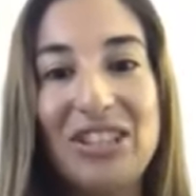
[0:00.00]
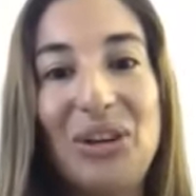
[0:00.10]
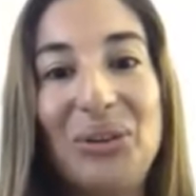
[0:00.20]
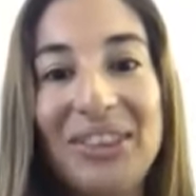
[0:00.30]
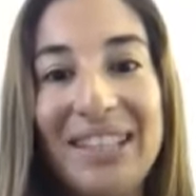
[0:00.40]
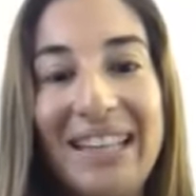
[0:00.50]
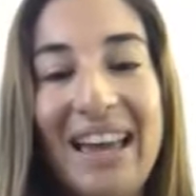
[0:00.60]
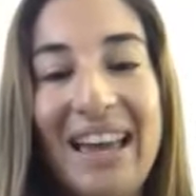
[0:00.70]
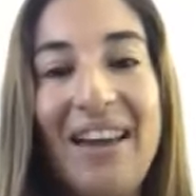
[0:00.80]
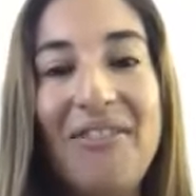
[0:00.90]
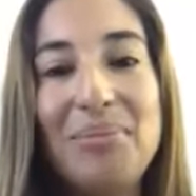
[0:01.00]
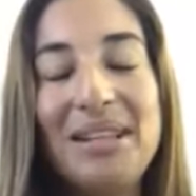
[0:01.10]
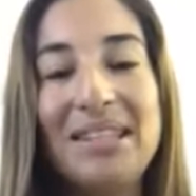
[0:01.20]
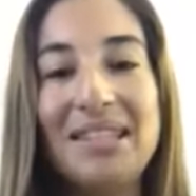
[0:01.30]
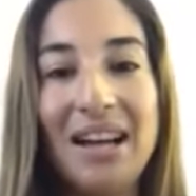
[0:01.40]
lonely,
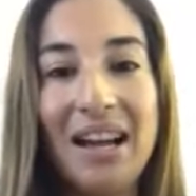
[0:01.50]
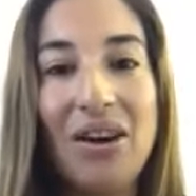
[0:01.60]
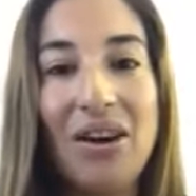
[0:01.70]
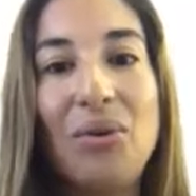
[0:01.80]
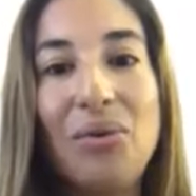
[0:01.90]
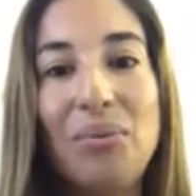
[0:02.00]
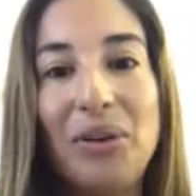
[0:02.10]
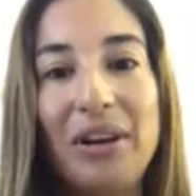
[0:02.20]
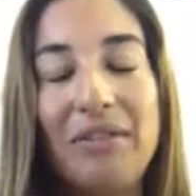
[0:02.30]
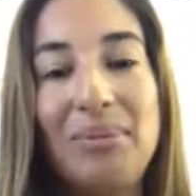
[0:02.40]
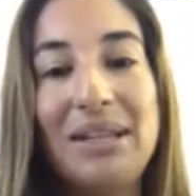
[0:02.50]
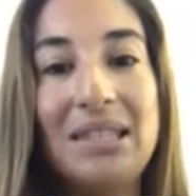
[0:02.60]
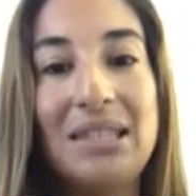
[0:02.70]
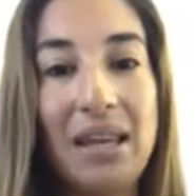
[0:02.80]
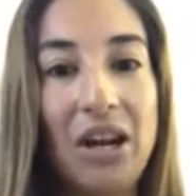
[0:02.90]
everybody's stuck at home, or everybody's
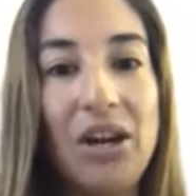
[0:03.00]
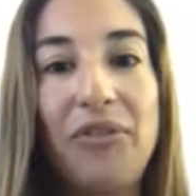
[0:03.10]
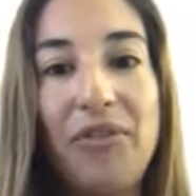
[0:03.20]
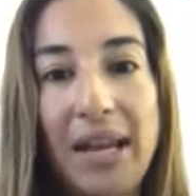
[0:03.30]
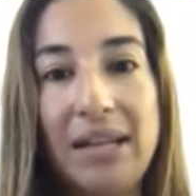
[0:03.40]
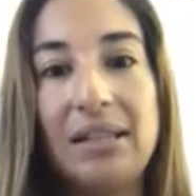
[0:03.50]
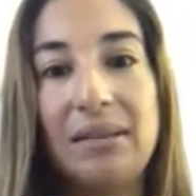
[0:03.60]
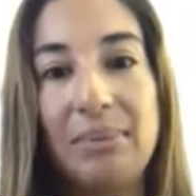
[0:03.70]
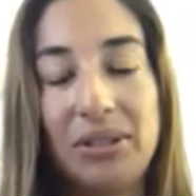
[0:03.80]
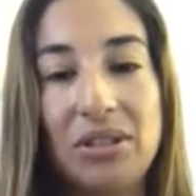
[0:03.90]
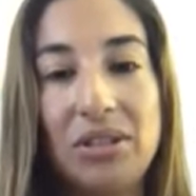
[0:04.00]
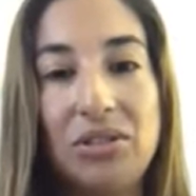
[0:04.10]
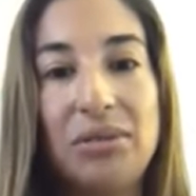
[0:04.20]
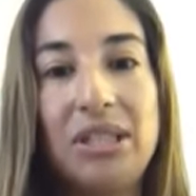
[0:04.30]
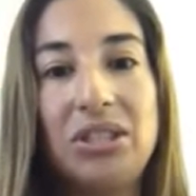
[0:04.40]
scared, frightened about the
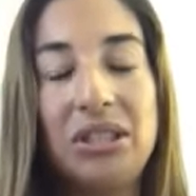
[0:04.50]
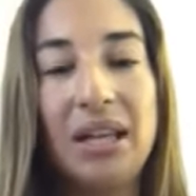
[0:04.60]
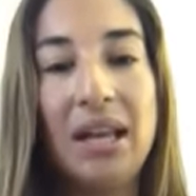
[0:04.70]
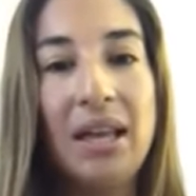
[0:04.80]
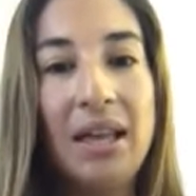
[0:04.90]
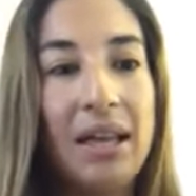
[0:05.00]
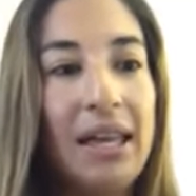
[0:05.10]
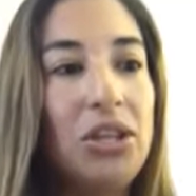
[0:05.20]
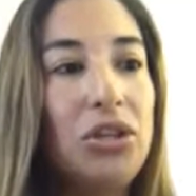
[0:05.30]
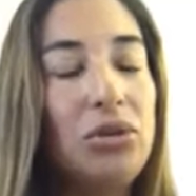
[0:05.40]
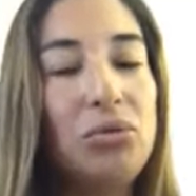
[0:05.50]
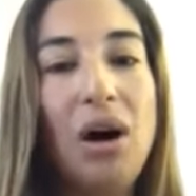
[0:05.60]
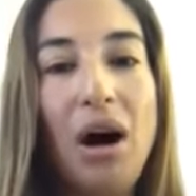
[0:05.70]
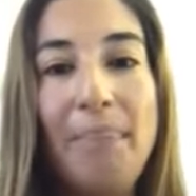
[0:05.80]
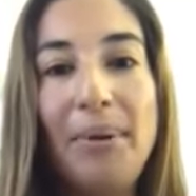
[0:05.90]
situation. Can you
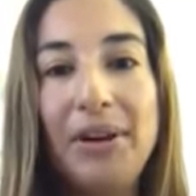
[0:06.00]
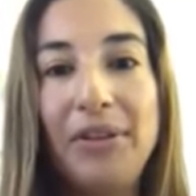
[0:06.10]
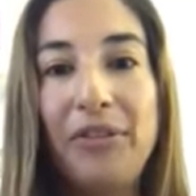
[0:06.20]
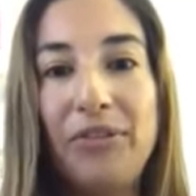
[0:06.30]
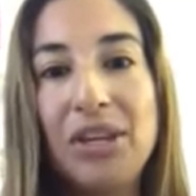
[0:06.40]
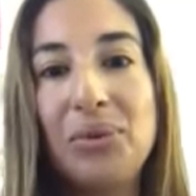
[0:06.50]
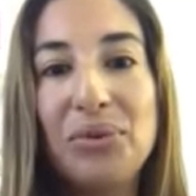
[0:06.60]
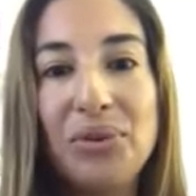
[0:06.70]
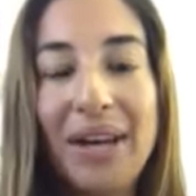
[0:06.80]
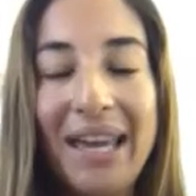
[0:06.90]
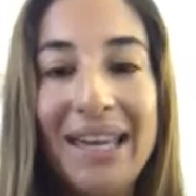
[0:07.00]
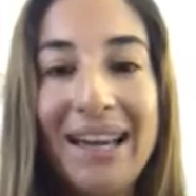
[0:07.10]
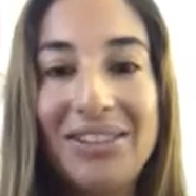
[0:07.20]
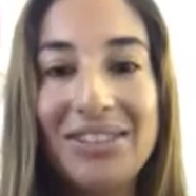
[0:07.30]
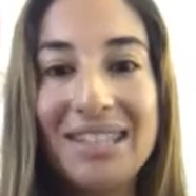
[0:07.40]
hop on a free Google
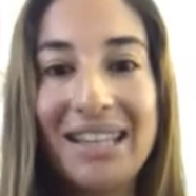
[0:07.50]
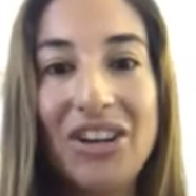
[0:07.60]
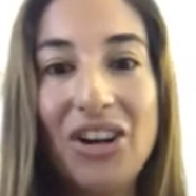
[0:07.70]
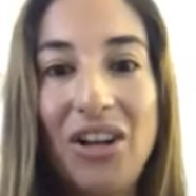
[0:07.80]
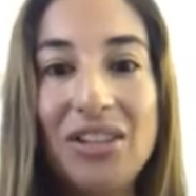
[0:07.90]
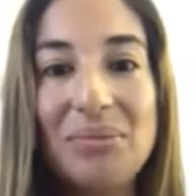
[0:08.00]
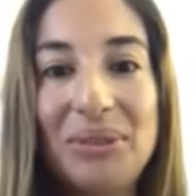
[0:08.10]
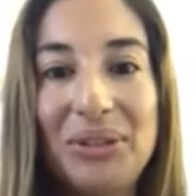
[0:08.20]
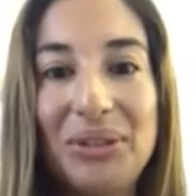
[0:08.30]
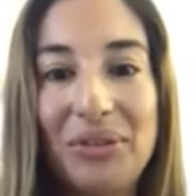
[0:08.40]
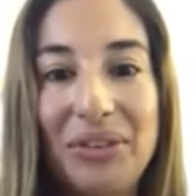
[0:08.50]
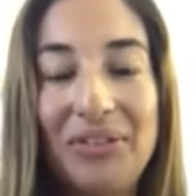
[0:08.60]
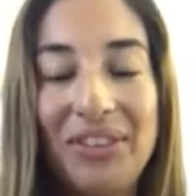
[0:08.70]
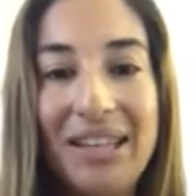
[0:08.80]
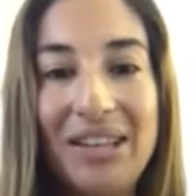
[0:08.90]
Hangouts and call someone over
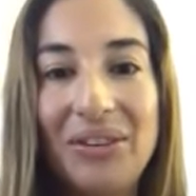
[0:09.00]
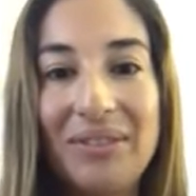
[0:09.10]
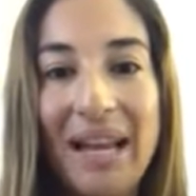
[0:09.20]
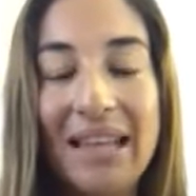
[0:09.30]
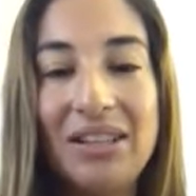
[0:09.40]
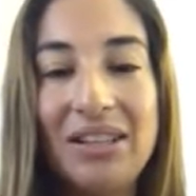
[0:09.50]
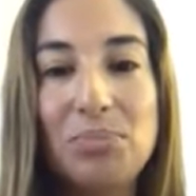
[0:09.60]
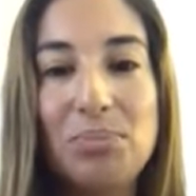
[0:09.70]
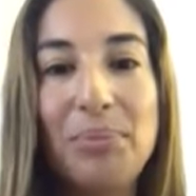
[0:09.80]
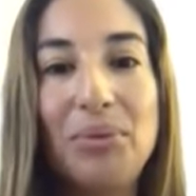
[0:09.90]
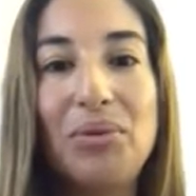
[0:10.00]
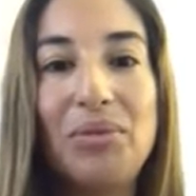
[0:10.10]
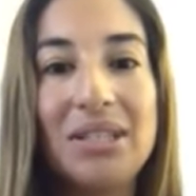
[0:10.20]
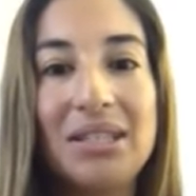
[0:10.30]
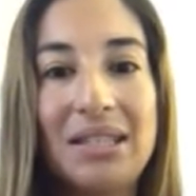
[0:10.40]
video, right? There's people who
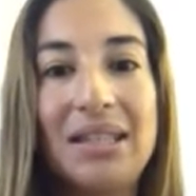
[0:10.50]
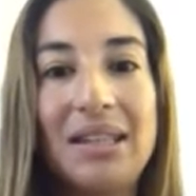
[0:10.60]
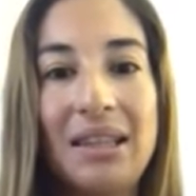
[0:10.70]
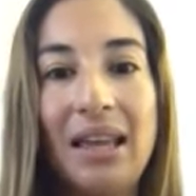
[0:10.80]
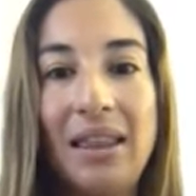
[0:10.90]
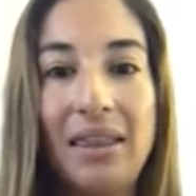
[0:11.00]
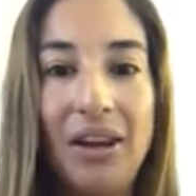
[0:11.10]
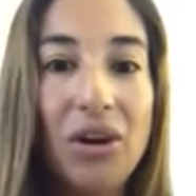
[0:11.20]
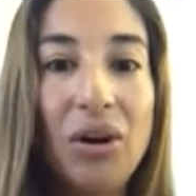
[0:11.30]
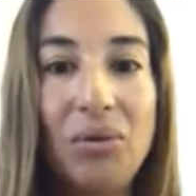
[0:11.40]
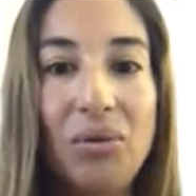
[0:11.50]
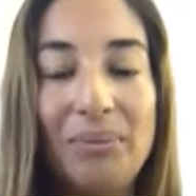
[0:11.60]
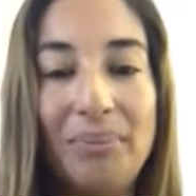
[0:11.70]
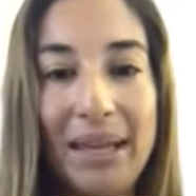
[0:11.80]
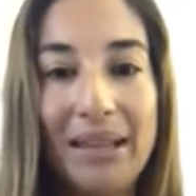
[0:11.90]
are sitting in their home
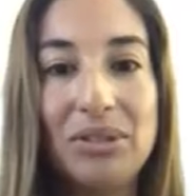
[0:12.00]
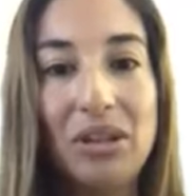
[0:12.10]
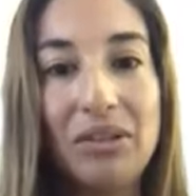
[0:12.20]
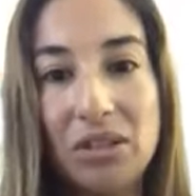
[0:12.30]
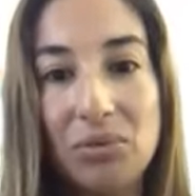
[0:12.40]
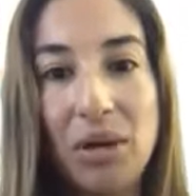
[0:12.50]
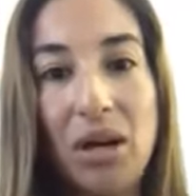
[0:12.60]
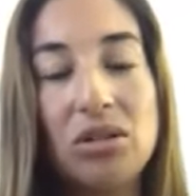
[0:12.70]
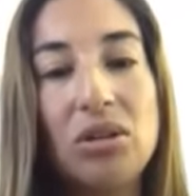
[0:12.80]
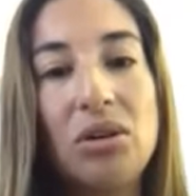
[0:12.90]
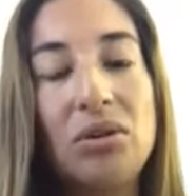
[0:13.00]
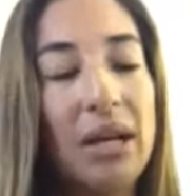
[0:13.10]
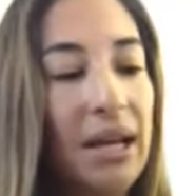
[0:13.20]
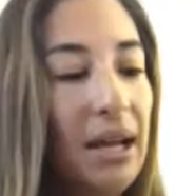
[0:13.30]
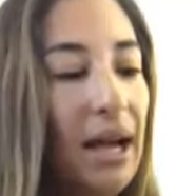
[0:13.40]
by themselves as well. So
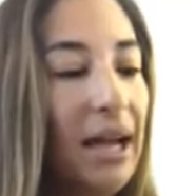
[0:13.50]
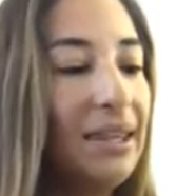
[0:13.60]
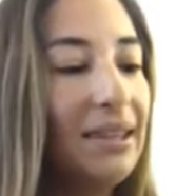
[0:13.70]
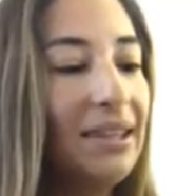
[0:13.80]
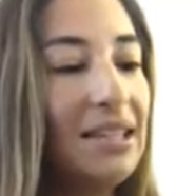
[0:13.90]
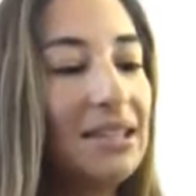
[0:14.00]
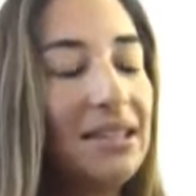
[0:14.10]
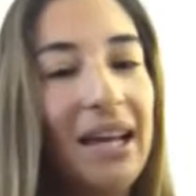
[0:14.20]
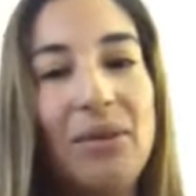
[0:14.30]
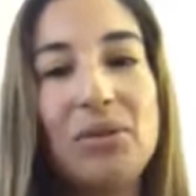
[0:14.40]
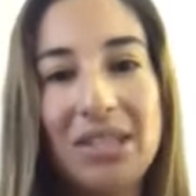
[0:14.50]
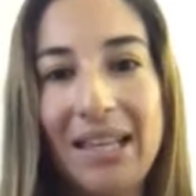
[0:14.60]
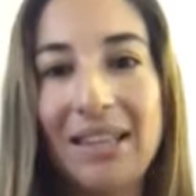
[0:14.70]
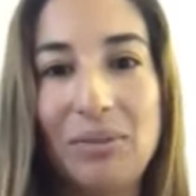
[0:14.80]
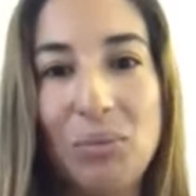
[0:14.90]
I think that was
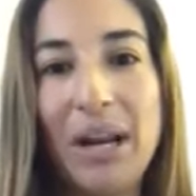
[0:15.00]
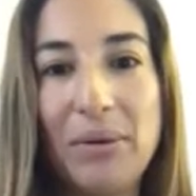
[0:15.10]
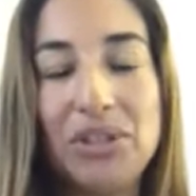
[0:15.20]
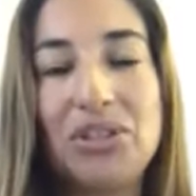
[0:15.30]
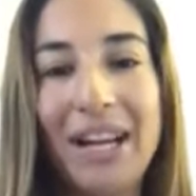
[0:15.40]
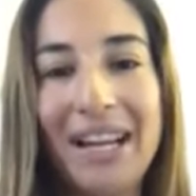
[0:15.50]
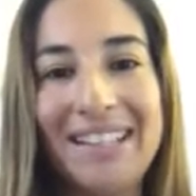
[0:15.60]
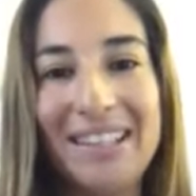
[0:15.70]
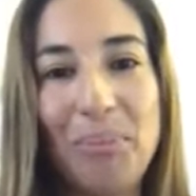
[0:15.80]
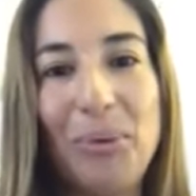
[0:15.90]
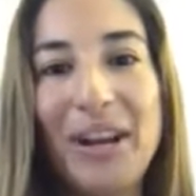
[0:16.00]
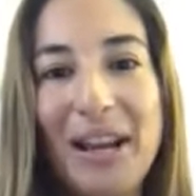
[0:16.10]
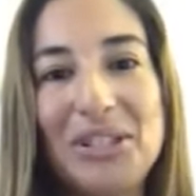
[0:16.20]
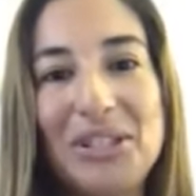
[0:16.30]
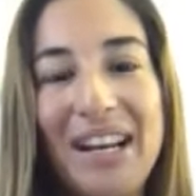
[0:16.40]
like the point I
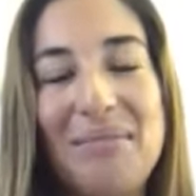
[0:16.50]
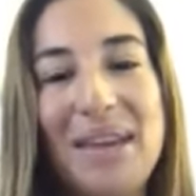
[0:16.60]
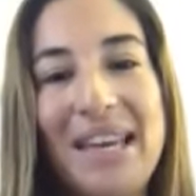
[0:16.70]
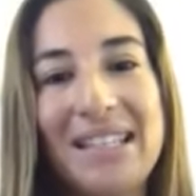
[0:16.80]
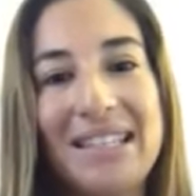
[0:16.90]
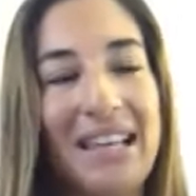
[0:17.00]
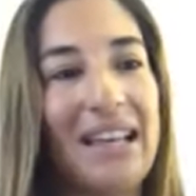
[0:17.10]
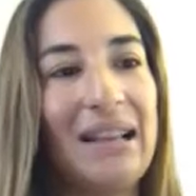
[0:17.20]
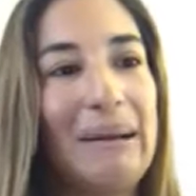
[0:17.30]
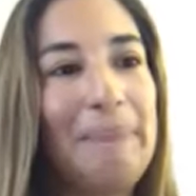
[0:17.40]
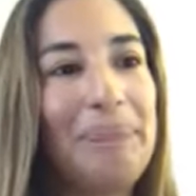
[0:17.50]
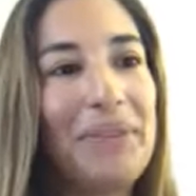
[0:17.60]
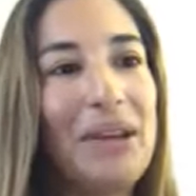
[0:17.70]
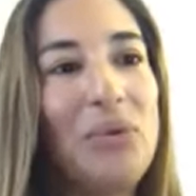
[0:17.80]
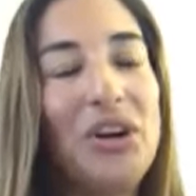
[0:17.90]
was trying to make is like,
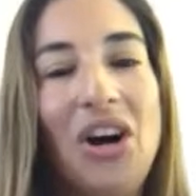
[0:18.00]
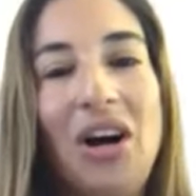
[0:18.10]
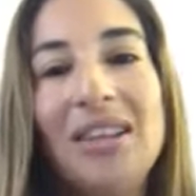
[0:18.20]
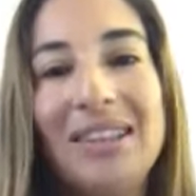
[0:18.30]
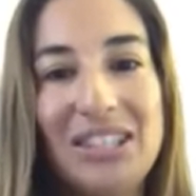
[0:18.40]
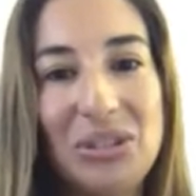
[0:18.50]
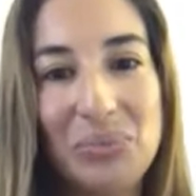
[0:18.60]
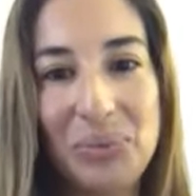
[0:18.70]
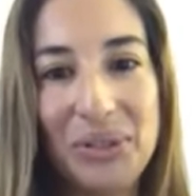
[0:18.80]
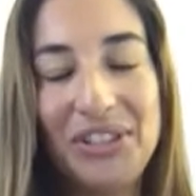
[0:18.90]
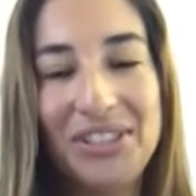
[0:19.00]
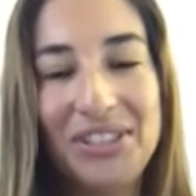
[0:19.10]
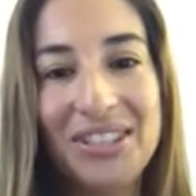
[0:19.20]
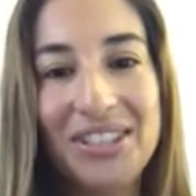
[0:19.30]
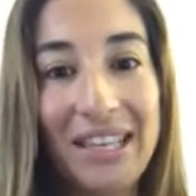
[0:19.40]
we're all in this world
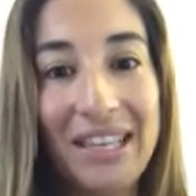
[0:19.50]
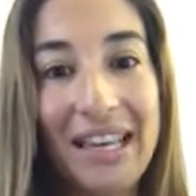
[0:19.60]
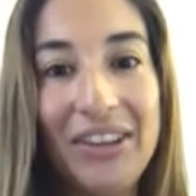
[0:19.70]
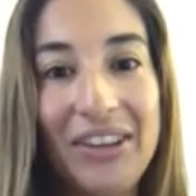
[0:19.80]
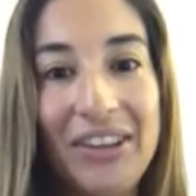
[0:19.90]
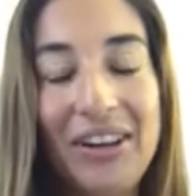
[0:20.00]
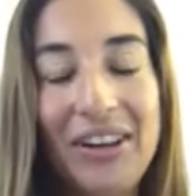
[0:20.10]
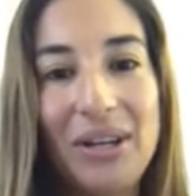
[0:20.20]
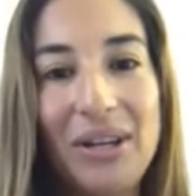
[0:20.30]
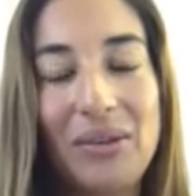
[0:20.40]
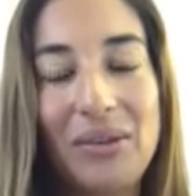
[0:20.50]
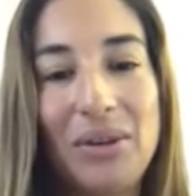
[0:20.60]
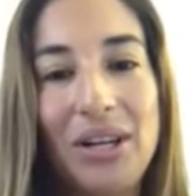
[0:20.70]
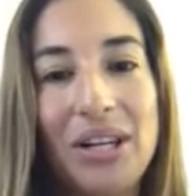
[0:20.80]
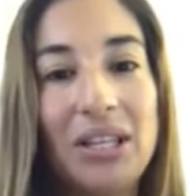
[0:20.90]
together.
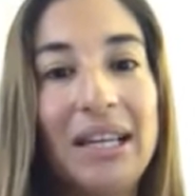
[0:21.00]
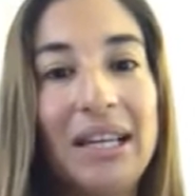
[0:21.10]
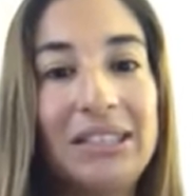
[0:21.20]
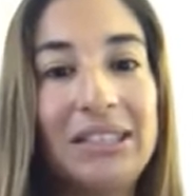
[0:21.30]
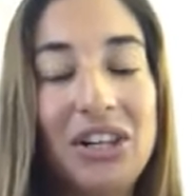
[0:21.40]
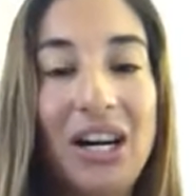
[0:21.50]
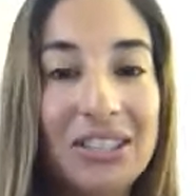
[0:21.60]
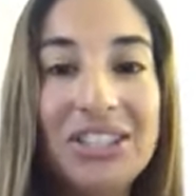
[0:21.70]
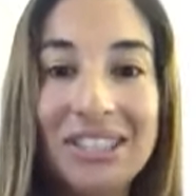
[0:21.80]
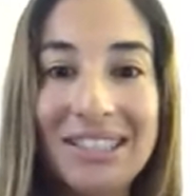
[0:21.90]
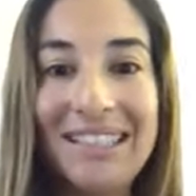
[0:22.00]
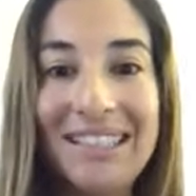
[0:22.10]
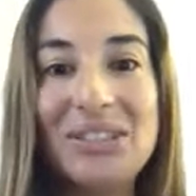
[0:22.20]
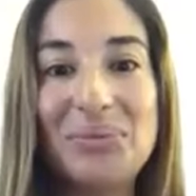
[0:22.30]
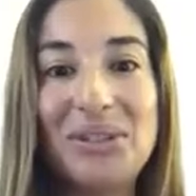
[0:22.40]
We're a collective
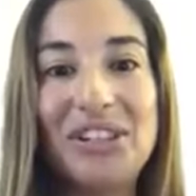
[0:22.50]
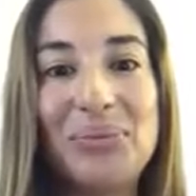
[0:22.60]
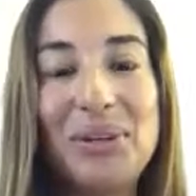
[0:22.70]
consciousness where